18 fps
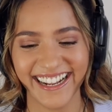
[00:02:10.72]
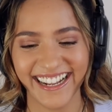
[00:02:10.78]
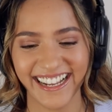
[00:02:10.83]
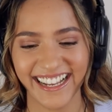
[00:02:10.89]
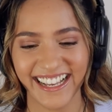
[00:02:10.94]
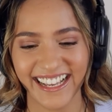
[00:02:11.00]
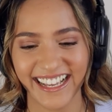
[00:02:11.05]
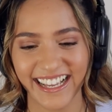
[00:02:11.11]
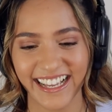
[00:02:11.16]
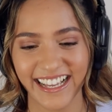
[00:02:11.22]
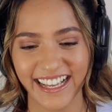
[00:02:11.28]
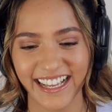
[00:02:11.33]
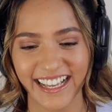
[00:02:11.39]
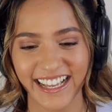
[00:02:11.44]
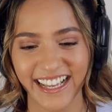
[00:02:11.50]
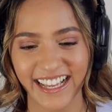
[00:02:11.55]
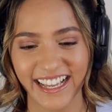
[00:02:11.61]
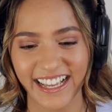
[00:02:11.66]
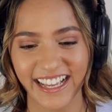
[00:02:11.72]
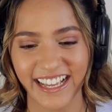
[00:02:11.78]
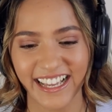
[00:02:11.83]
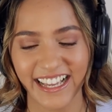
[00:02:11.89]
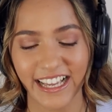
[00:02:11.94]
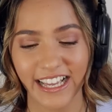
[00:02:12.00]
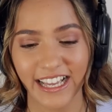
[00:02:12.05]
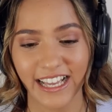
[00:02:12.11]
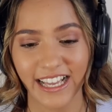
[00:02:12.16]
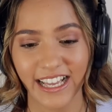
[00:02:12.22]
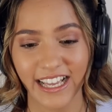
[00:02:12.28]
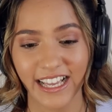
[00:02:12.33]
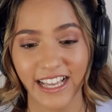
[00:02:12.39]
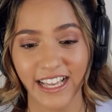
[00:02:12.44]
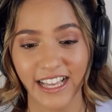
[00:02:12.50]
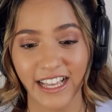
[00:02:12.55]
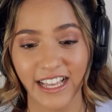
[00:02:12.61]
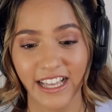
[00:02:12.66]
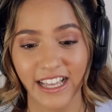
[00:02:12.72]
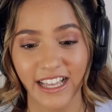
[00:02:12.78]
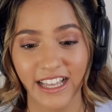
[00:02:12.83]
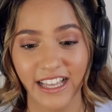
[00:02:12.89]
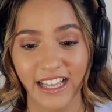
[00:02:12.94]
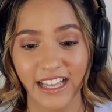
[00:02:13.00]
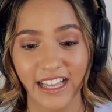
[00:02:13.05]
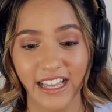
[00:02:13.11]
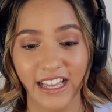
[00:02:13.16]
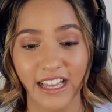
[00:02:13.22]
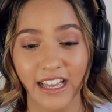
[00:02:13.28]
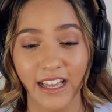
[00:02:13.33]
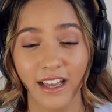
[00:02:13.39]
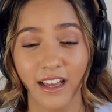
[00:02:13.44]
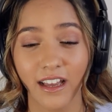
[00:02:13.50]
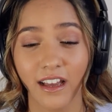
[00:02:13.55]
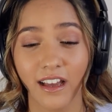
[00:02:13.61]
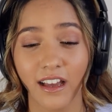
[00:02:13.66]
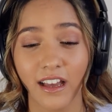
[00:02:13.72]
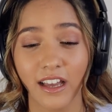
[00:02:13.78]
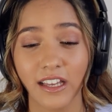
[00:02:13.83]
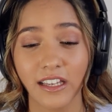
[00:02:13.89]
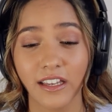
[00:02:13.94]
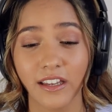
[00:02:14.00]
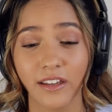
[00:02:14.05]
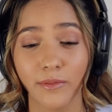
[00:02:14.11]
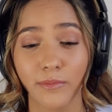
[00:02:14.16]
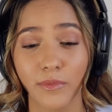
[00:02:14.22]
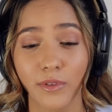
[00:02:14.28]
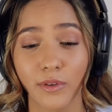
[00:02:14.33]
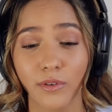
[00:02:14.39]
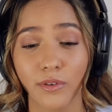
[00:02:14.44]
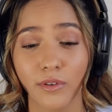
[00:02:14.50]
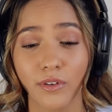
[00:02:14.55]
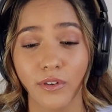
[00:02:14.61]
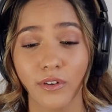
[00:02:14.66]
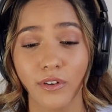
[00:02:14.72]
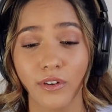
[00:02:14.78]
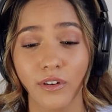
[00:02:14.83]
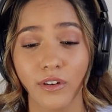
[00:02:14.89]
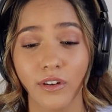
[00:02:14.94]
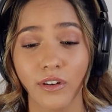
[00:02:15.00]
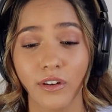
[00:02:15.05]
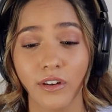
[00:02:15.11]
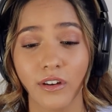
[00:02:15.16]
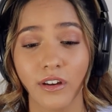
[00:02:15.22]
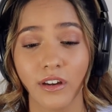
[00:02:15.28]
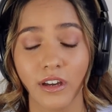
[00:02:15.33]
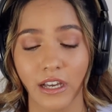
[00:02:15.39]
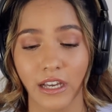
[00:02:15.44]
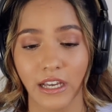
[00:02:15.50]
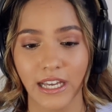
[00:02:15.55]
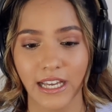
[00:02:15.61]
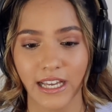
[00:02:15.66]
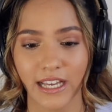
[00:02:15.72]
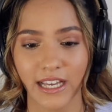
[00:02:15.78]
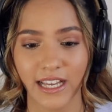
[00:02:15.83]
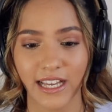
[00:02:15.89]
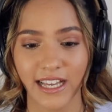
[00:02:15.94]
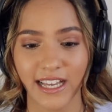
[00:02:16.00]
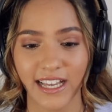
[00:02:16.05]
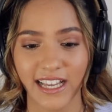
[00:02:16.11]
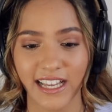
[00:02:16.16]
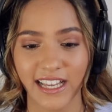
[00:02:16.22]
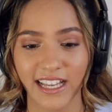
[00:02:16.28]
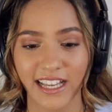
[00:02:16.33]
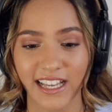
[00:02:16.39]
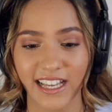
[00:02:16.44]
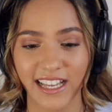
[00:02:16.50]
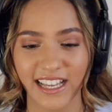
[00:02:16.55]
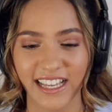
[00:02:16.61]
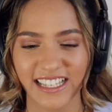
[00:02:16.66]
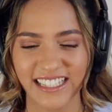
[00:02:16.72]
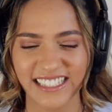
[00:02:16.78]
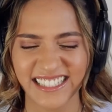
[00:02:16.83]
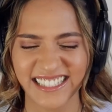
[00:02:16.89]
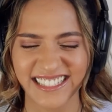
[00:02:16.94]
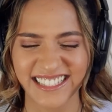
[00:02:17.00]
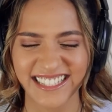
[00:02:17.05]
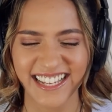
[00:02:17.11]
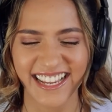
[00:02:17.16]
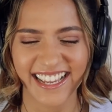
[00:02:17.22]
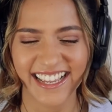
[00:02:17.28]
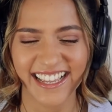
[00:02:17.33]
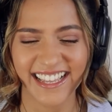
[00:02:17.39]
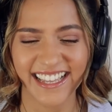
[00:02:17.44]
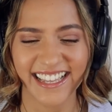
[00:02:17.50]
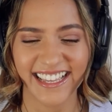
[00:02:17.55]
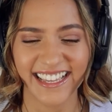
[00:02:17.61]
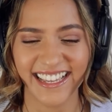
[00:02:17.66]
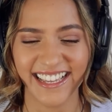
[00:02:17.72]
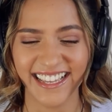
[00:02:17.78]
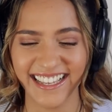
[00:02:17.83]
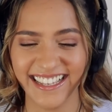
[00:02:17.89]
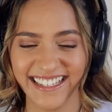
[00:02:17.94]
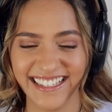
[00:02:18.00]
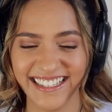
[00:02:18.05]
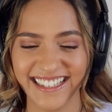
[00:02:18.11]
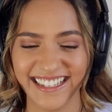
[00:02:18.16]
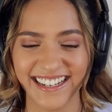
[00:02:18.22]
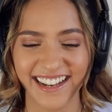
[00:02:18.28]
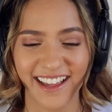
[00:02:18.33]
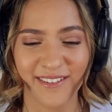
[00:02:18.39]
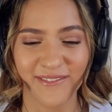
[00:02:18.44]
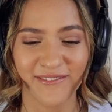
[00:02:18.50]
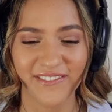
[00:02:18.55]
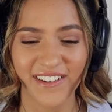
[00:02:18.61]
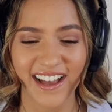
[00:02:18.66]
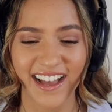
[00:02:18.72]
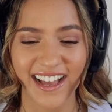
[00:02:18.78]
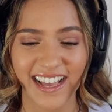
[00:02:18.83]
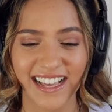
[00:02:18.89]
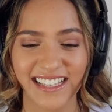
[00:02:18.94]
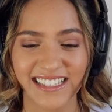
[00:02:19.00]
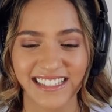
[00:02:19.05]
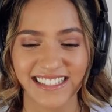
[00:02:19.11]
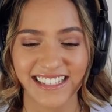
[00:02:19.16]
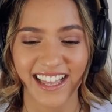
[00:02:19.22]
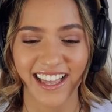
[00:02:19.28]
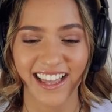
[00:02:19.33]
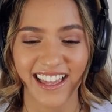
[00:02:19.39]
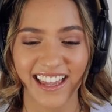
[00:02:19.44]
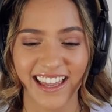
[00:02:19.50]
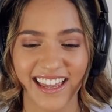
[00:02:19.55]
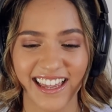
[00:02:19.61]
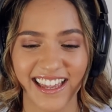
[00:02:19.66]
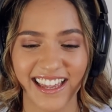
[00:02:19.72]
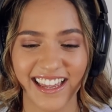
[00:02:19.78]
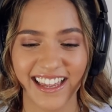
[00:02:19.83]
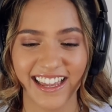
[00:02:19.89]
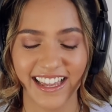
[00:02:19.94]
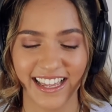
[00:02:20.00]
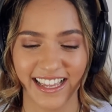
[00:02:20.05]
She just a couple claims that I am the one, but the kid, it's not my son.